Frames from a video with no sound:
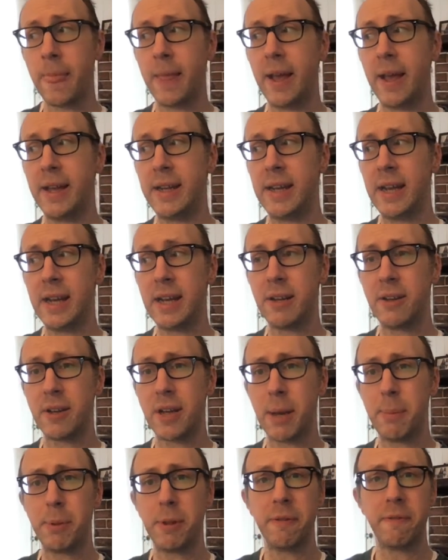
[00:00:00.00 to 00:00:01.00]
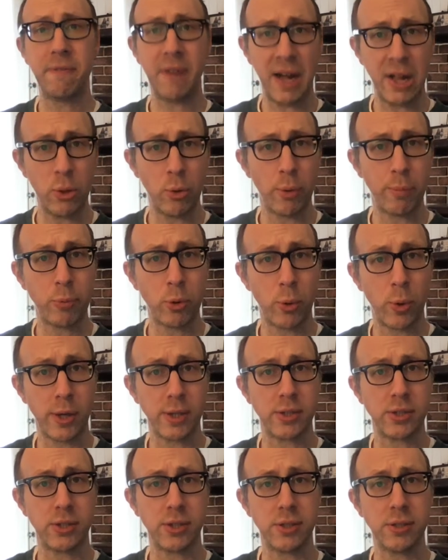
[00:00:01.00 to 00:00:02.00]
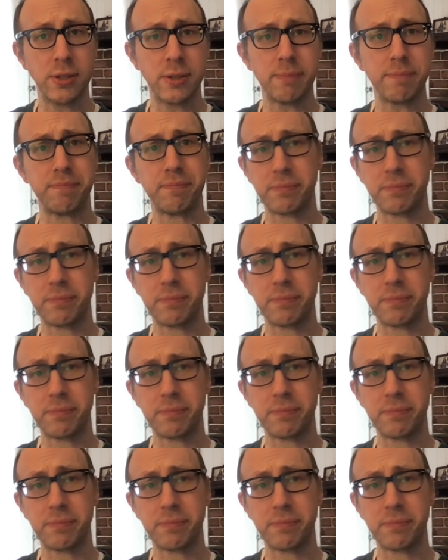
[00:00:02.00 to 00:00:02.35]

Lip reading: and had a couple of follow-up questions